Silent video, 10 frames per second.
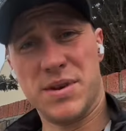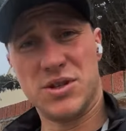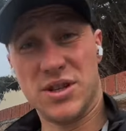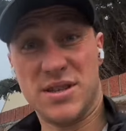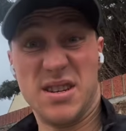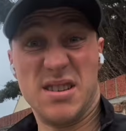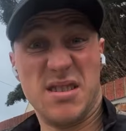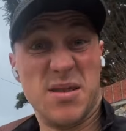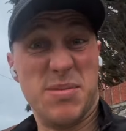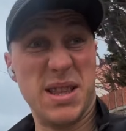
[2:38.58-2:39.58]
just to
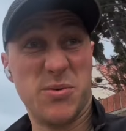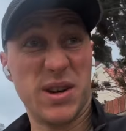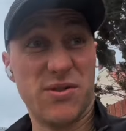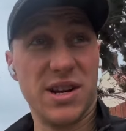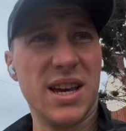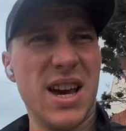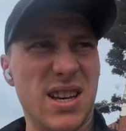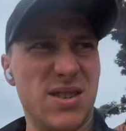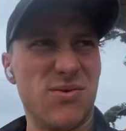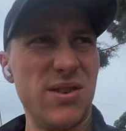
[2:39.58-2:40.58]
complete the week really.
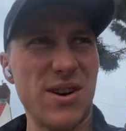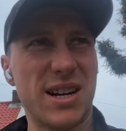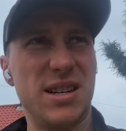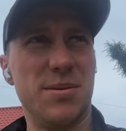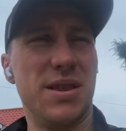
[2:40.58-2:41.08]
Really racked up.